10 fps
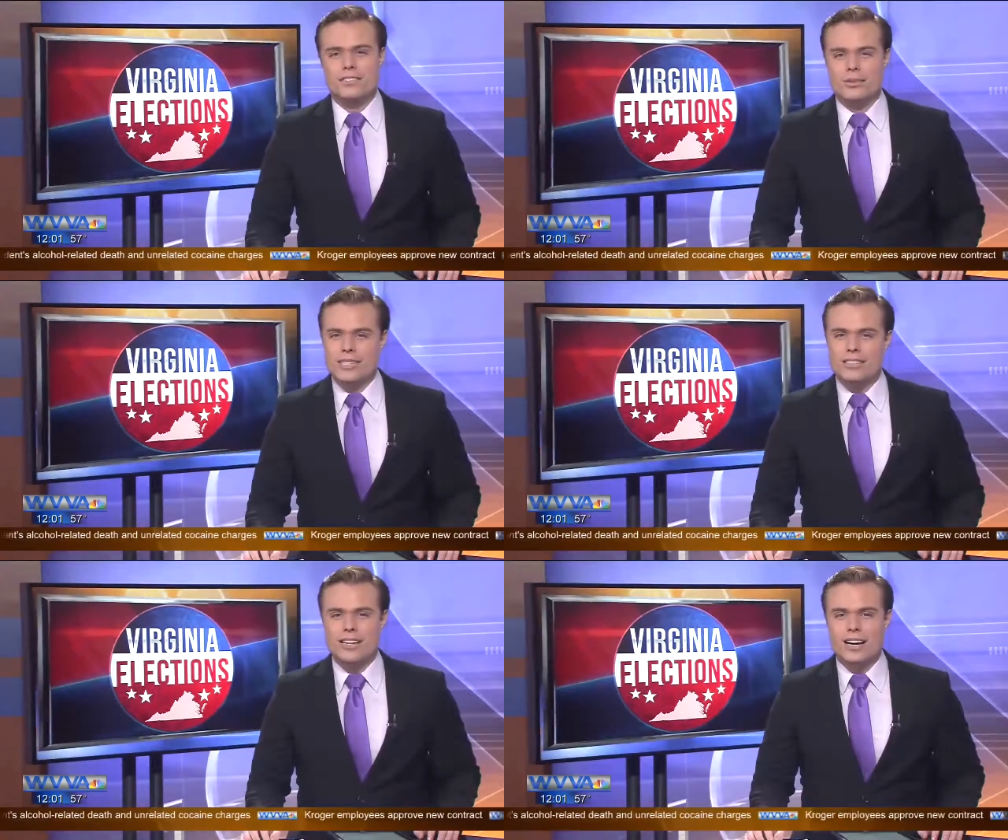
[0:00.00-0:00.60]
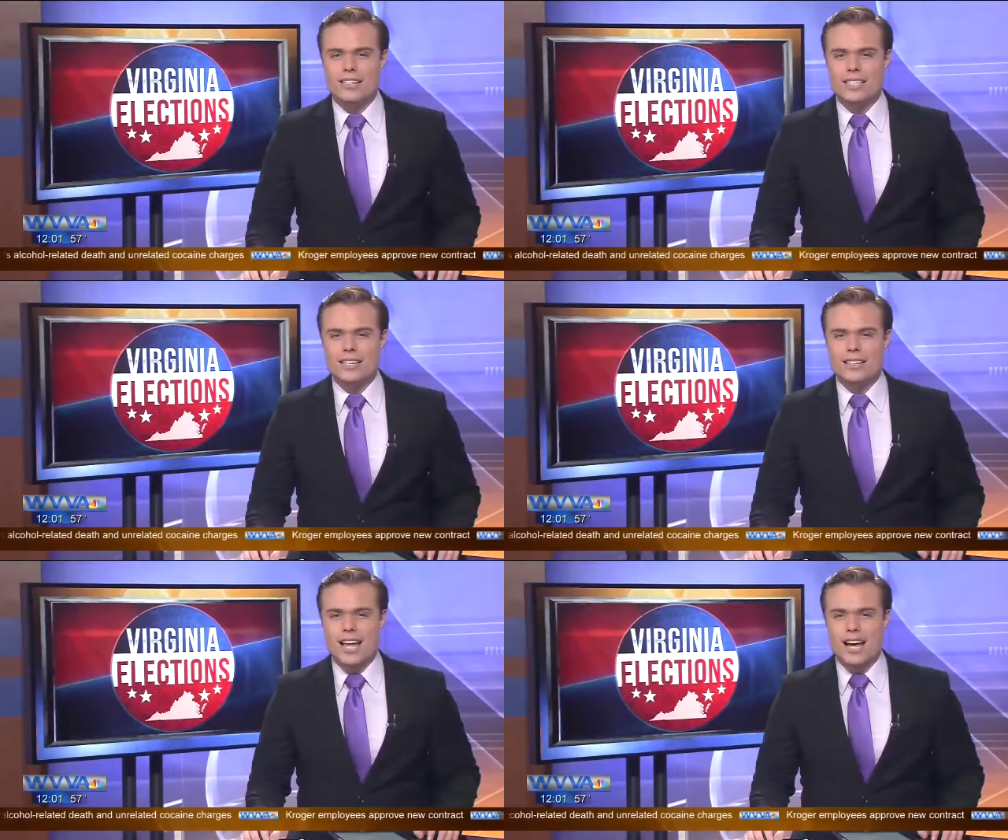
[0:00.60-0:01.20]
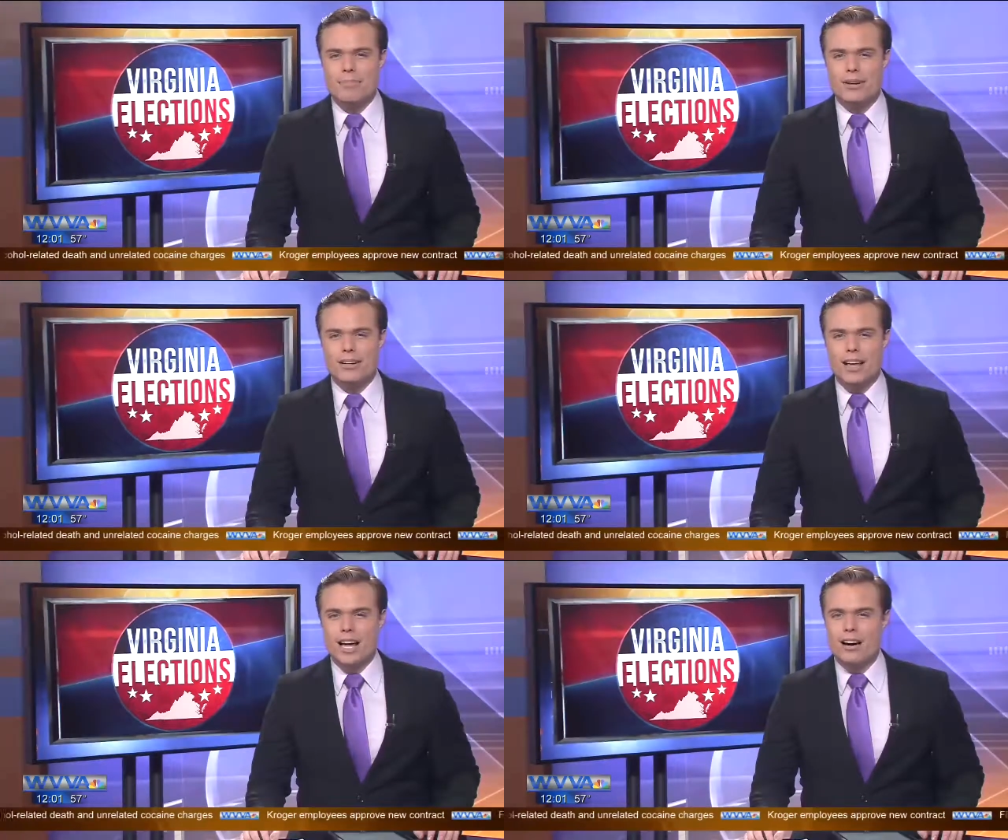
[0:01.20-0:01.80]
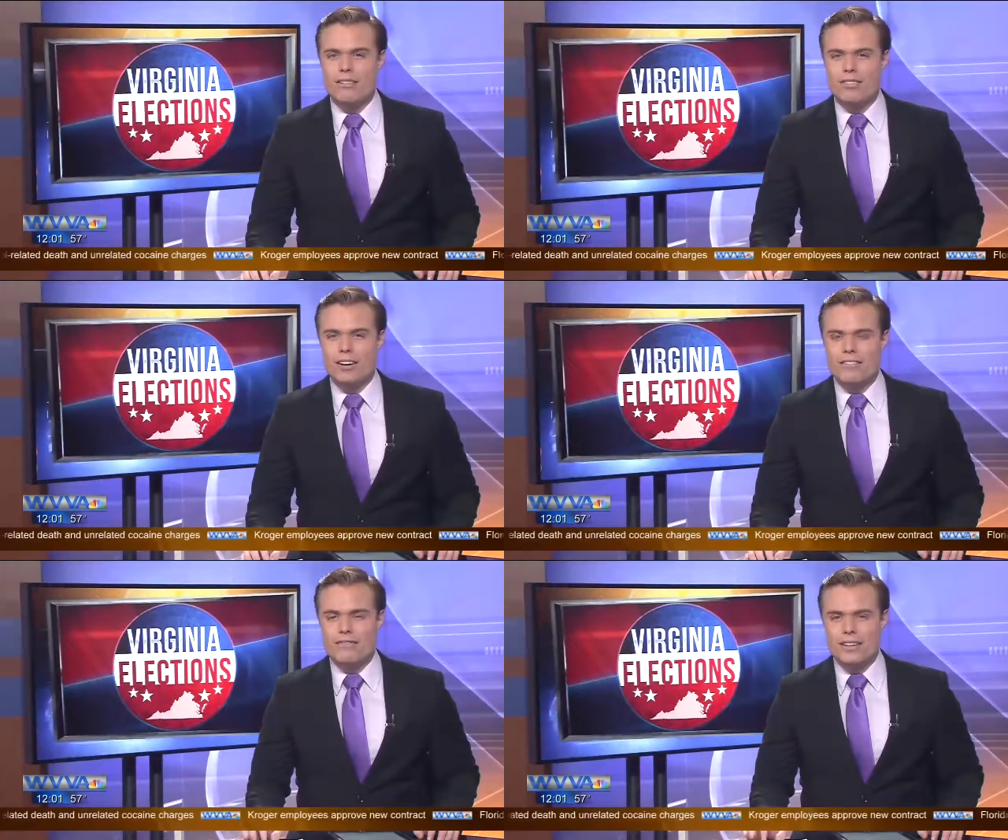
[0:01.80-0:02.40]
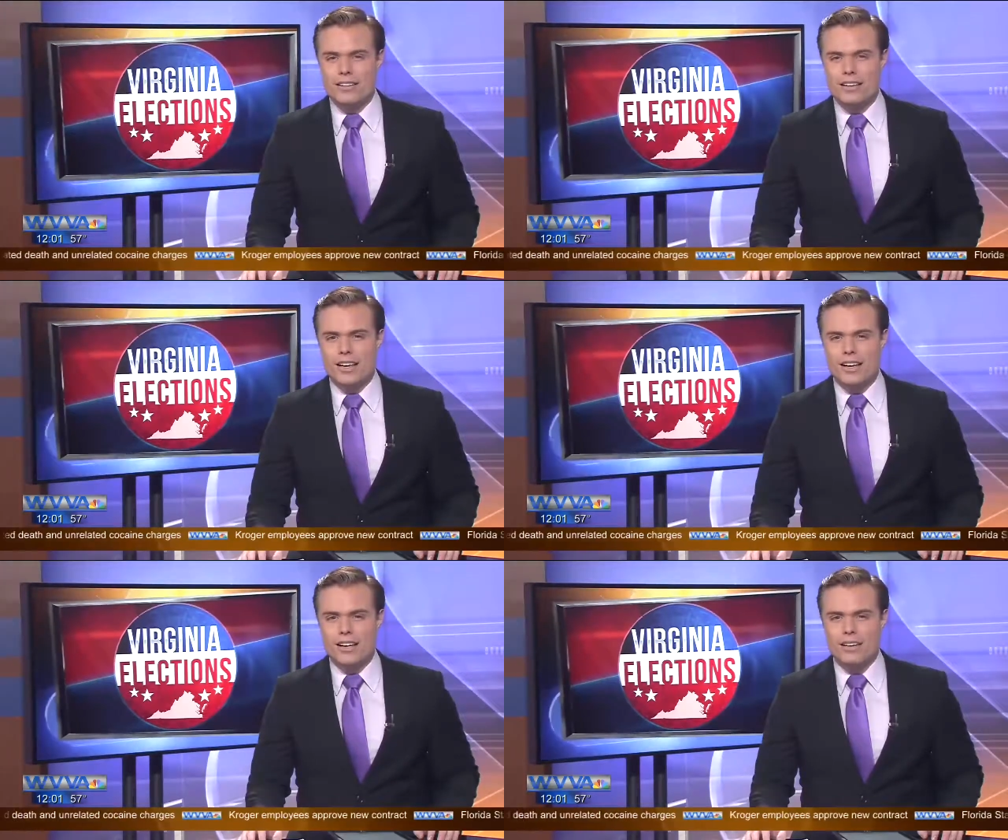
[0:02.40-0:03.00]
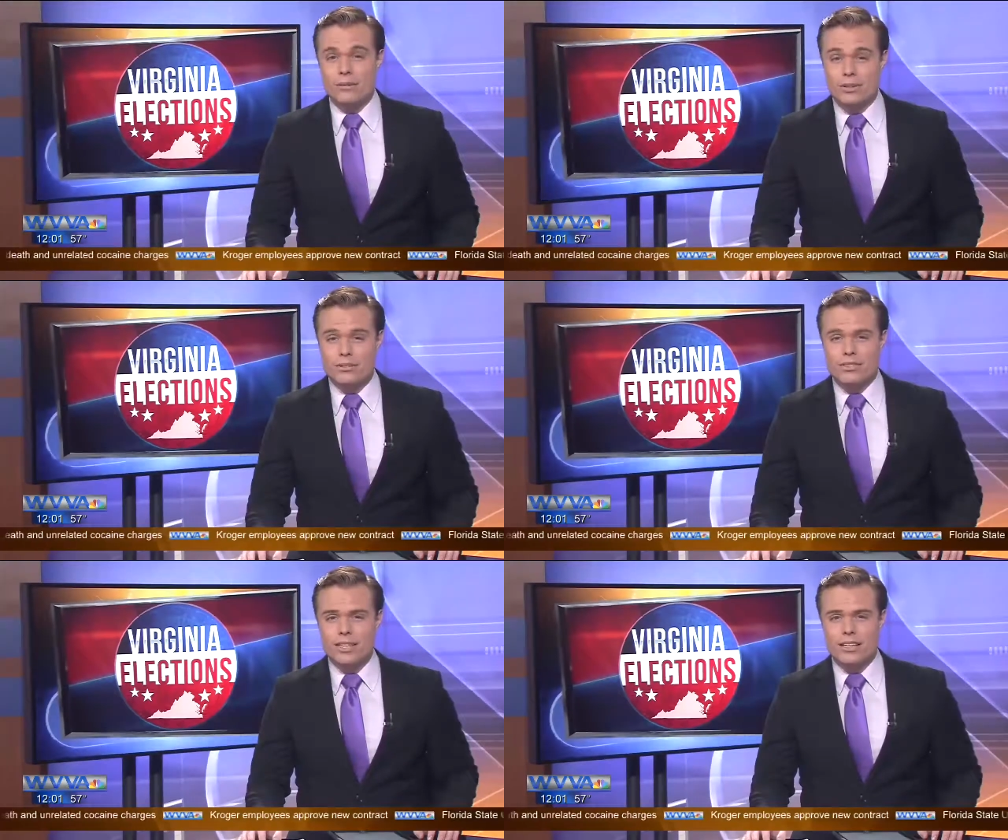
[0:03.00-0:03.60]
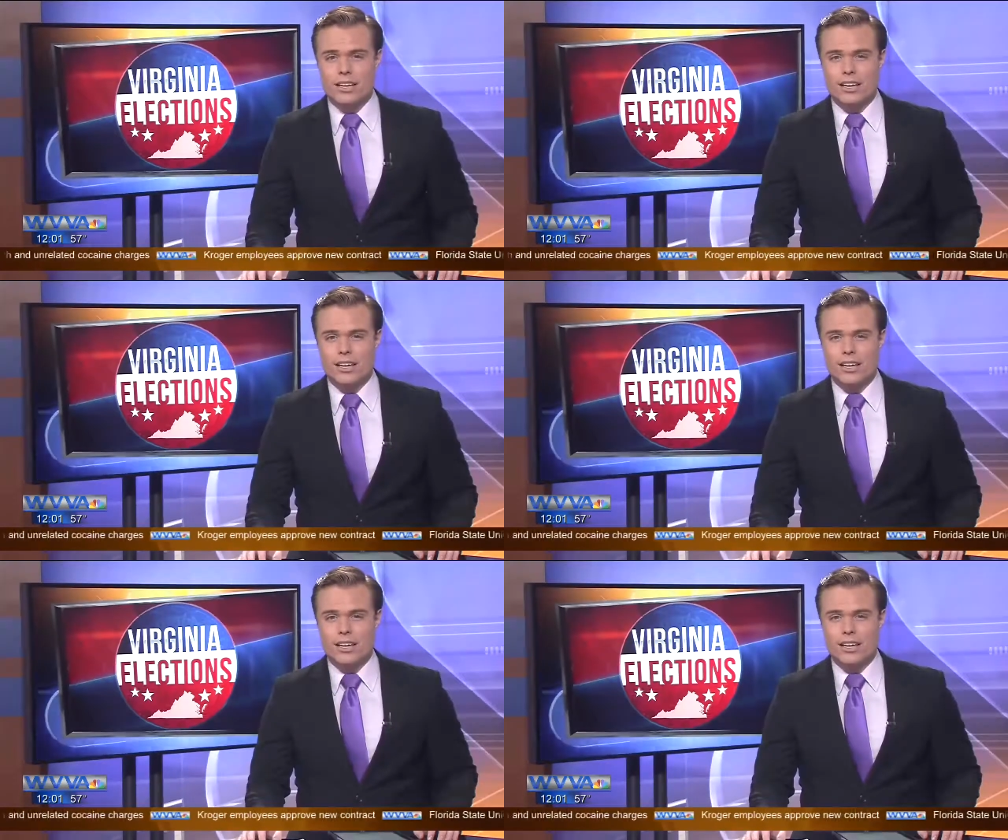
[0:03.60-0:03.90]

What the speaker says: We decided to get a tap on how they're feeling and what they're thinking.